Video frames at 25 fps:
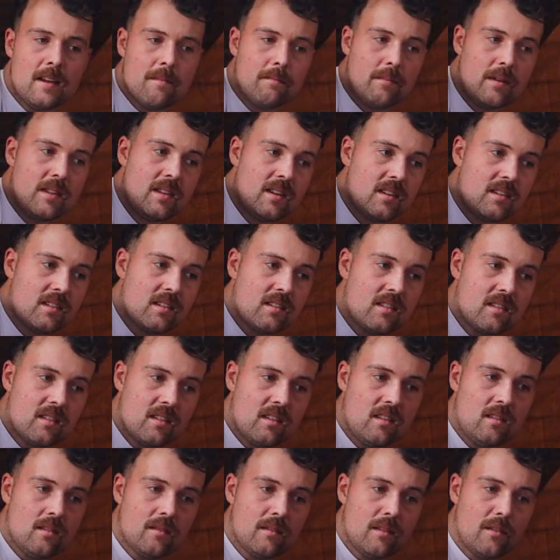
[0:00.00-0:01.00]
but this,
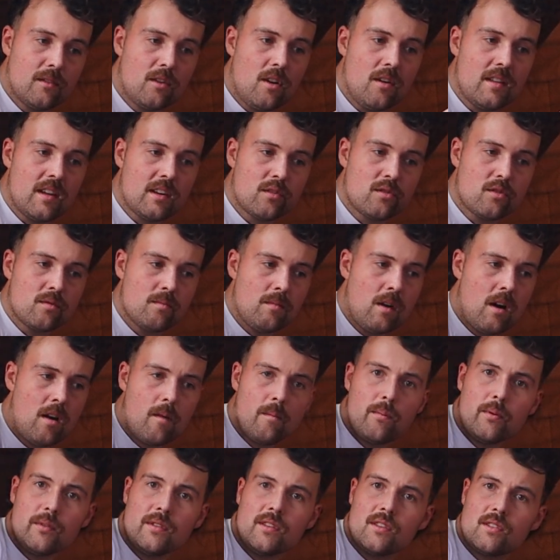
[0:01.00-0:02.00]
they've gone an extra mile
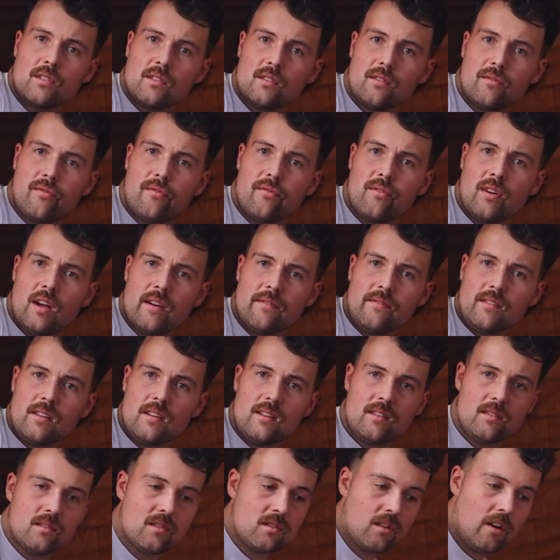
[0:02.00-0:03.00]
and put this sort of
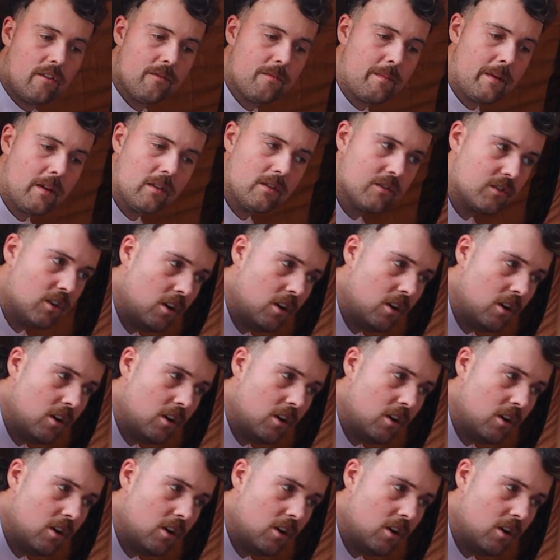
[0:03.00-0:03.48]
fluffy soft bit on